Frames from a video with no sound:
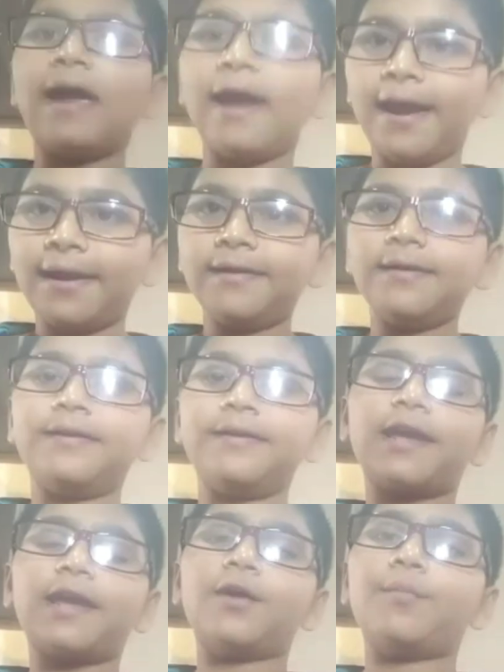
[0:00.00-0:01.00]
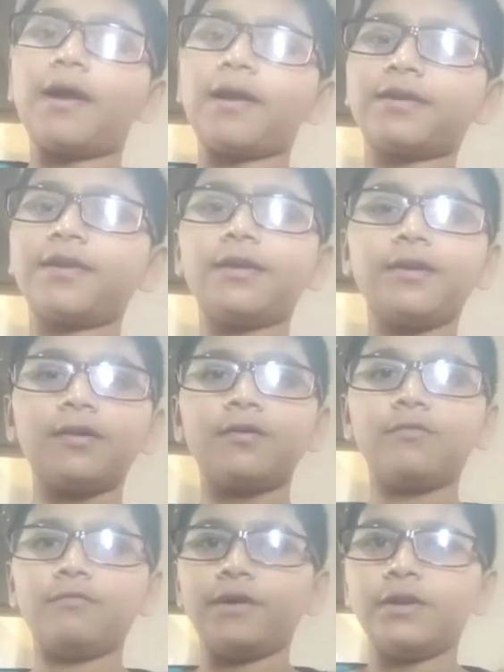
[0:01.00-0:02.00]
And take a marking
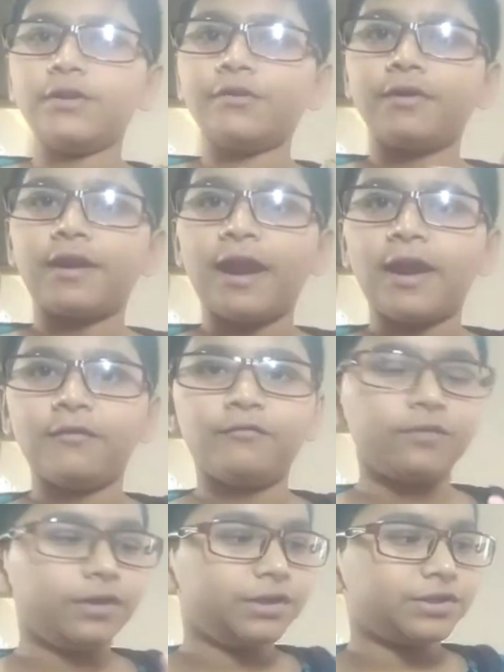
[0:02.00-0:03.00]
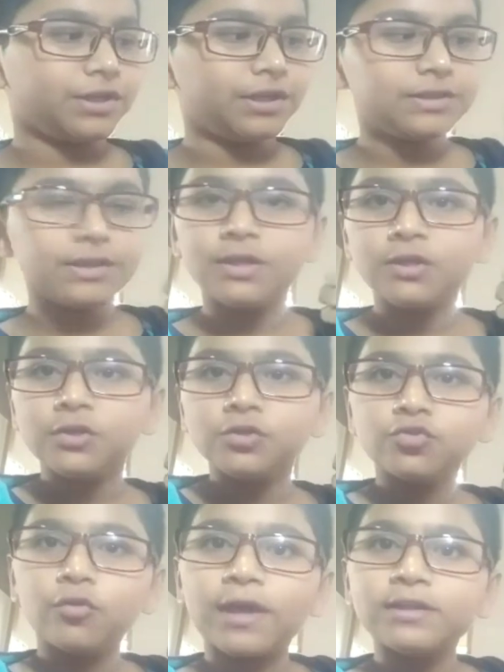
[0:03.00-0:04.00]
where your hand finishes.
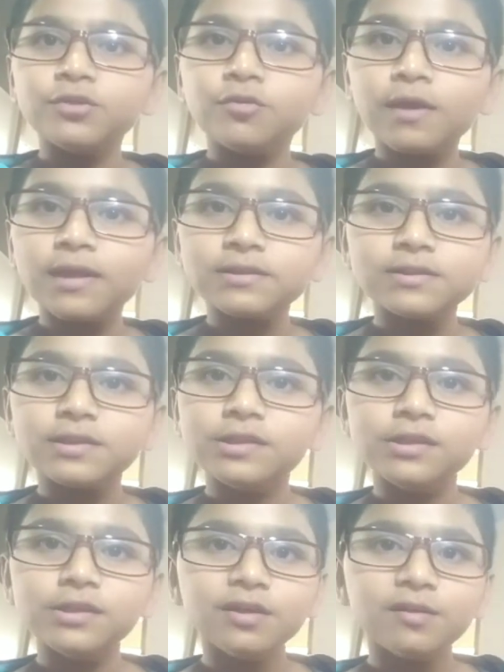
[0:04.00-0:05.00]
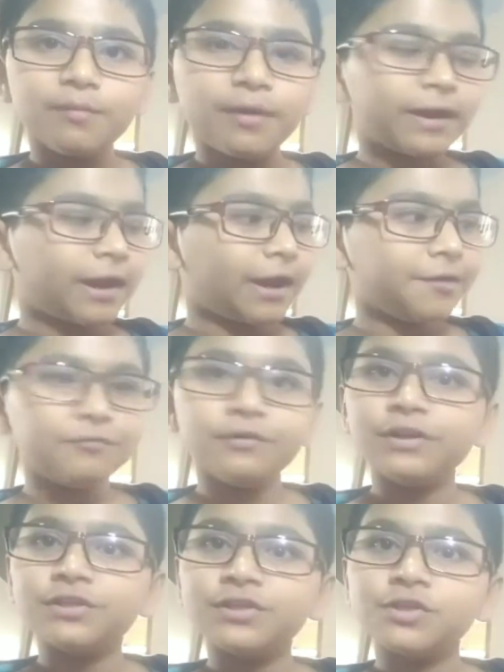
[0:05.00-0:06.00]
So as you can see, my hand
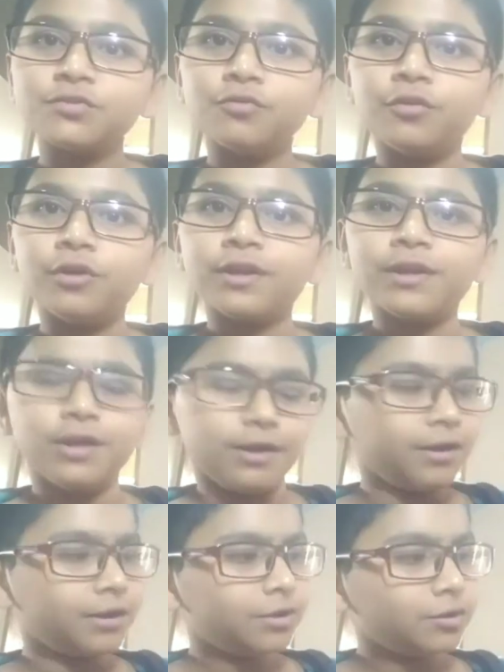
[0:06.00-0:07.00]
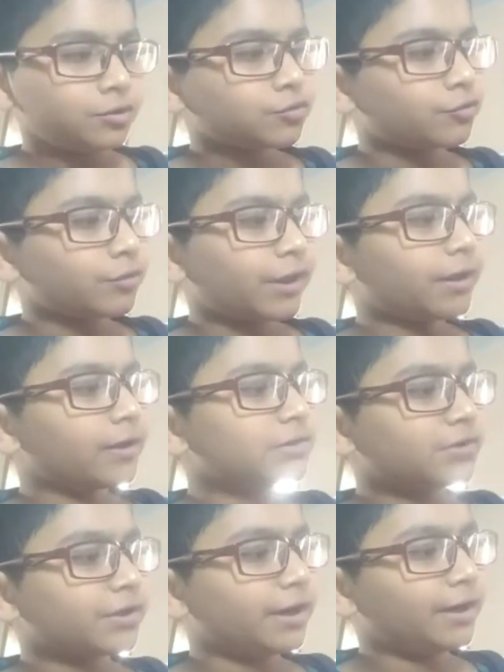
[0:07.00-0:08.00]
finishes over here. So make a
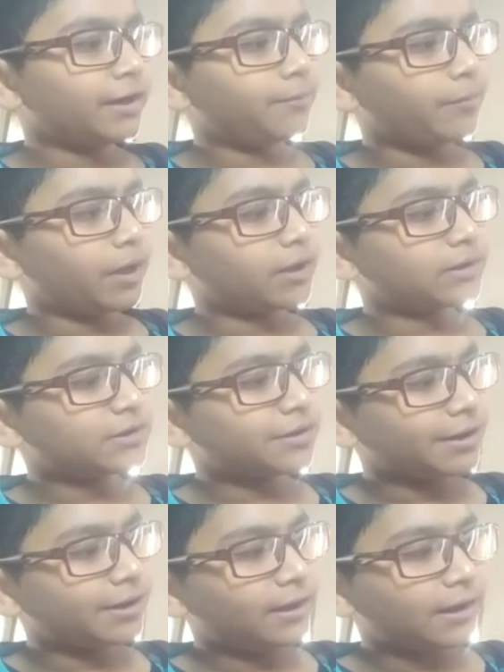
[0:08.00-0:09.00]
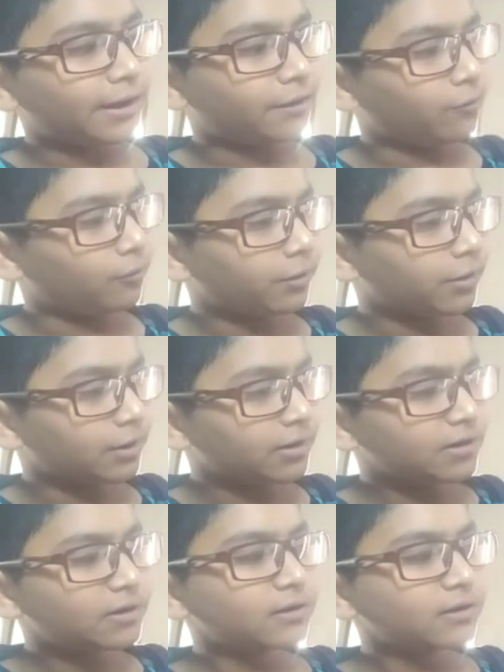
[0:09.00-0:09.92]
straight line over here.